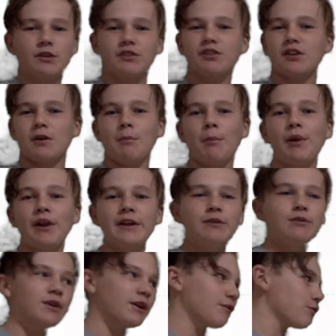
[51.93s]
It's a
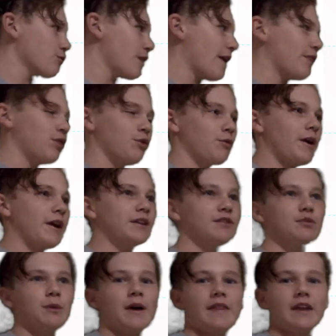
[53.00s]
complete ring of red. The red
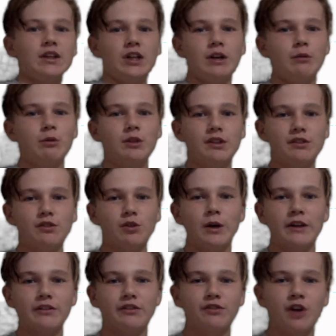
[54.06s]
is where that eye wall is
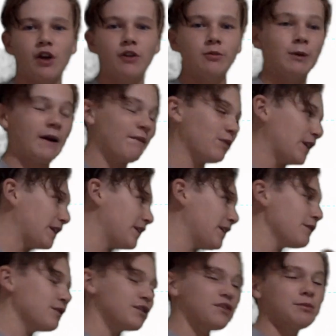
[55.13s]
quite a solid one, and
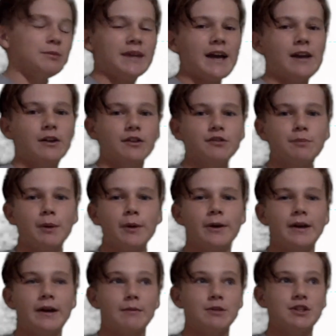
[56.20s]
even some yellows
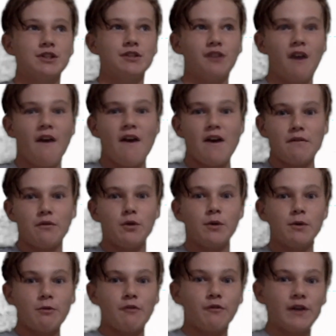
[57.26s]
poking up, which is a
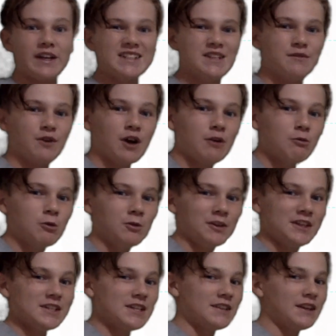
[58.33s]
very reflective eye wall
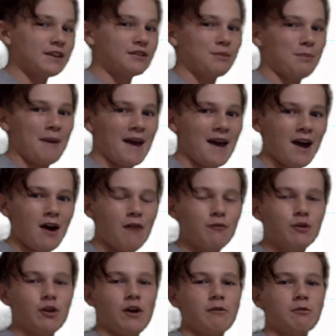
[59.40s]
indeed. That's a
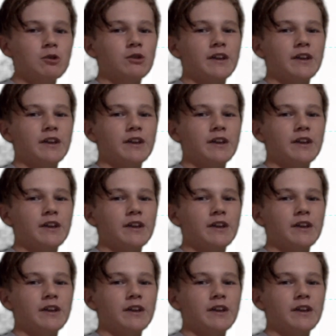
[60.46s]
powerful eye wall.